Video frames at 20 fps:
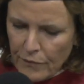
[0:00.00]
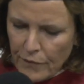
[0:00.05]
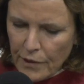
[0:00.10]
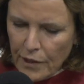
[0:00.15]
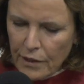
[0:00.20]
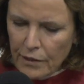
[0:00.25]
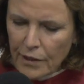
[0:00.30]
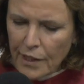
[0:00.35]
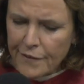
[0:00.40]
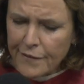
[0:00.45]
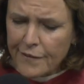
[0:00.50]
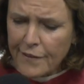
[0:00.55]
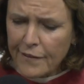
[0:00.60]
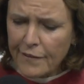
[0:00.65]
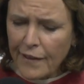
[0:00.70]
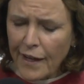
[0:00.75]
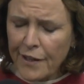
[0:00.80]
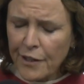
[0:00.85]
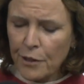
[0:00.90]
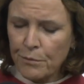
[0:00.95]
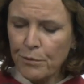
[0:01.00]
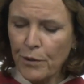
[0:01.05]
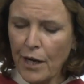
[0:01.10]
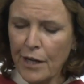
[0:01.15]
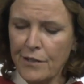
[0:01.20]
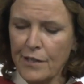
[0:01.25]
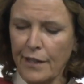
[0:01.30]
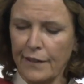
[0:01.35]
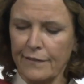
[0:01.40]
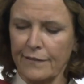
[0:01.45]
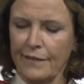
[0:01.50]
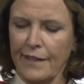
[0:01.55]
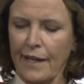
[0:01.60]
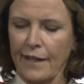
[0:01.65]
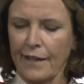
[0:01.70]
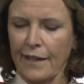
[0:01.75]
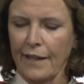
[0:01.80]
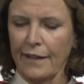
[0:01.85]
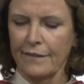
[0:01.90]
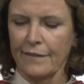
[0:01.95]
Let's design our projects
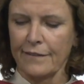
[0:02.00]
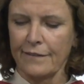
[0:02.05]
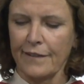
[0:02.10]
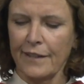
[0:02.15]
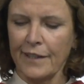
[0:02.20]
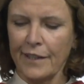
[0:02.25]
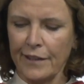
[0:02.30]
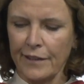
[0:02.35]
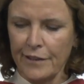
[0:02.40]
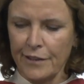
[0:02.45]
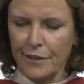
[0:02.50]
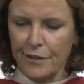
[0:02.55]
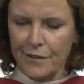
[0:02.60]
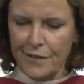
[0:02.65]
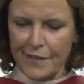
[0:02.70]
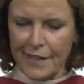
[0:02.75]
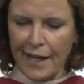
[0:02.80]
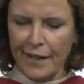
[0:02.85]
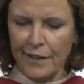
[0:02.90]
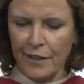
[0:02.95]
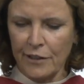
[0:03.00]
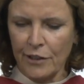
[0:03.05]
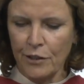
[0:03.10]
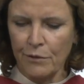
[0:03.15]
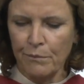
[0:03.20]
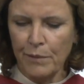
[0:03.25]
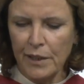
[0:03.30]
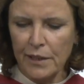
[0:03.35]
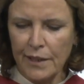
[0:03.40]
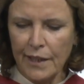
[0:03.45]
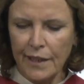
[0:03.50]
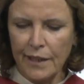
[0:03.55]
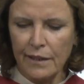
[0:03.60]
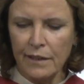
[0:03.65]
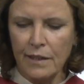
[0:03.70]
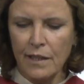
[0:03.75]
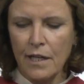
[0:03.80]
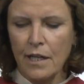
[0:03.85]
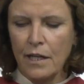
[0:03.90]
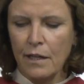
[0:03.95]
not as a singular standalone building,
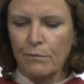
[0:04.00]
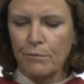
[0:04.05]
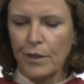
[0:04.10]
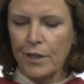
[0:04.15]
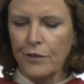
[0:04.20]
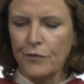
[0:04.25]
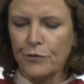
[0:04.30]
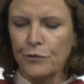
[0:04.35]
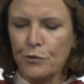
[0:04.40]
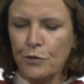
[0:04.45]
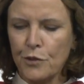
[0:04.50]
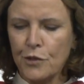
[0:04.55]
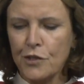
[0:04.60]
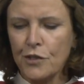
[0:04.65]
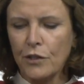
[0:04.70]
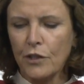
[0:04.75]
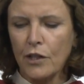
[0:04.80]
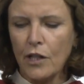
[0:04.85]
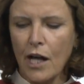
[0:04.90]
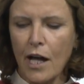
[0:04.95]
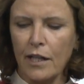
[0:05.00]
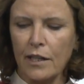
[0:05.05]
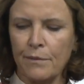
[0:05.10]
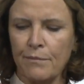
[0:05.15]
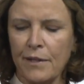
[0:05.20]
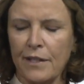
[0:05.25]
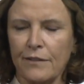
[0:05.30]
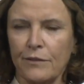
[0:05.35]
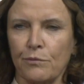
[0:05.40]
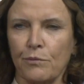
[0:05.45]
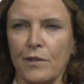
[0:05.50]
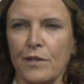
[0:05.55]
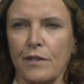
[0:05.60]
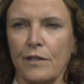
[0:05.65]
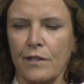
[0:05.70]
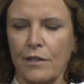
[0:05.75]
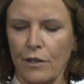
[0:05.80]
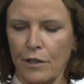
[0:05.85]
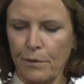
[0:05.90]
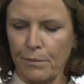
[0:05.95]
but as crucial elements
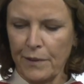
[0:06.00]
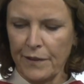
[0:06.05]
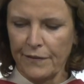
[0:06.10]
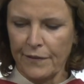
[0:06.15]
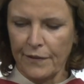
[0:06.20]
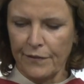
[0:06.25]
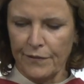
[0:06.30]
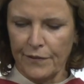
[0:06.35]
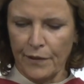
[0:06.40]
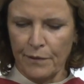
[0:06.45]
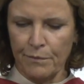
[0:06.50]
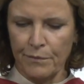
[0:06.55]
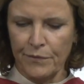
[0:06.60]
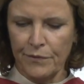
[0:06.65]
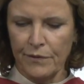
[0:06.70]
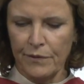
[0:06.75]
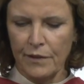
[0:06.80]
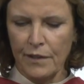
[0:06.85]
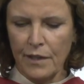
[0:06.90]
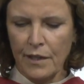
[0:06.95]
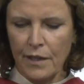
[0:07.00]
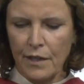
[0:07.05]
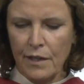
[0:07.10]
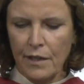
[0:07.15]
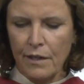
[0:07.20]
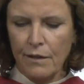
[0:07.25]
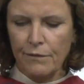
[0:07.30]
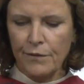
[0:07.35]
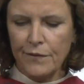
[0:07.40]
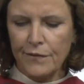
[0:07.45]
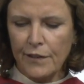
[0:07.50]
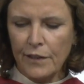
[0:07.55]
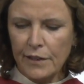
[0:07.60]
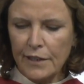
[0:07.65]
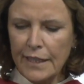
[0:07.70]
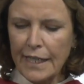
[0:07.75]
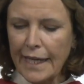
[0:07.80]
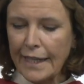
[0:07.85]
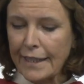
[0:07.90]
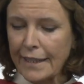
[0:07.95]
within urban systems,
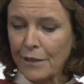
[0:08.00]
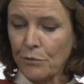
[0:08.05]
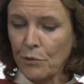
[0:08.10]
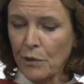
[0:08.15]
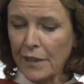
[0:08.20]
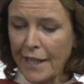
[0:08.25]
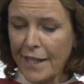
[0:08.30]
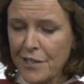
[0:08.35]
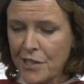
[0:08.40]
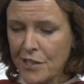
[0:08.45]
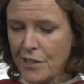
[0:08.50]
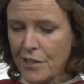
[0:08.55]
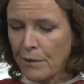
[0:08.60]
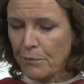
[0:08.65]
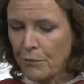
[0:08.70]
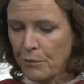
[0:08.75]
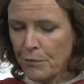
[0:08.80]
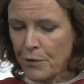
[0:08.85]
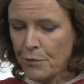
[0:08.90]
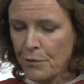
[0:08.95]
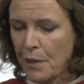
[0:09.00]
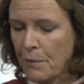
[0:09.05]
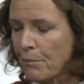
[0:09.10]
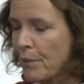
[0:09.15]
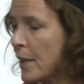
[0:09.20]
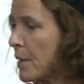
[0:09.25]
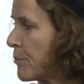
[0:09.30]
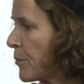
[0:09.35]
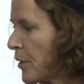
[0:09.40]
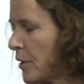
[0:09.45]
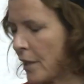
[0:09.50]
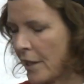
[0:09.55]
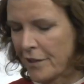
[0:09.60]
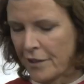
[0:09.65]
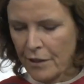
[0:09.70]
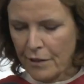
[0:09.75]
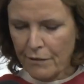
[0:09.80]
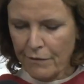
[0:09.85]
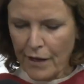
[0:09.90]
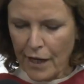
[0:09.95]
facilitating relationships between people
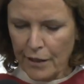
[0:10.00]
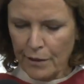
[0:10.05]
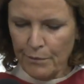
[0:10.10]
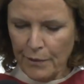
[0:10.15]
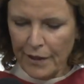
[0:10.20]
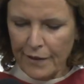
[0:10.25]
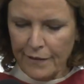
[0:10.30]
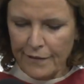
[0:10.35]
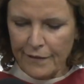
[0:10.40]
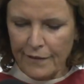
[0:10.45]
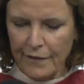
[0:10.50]
and their environments.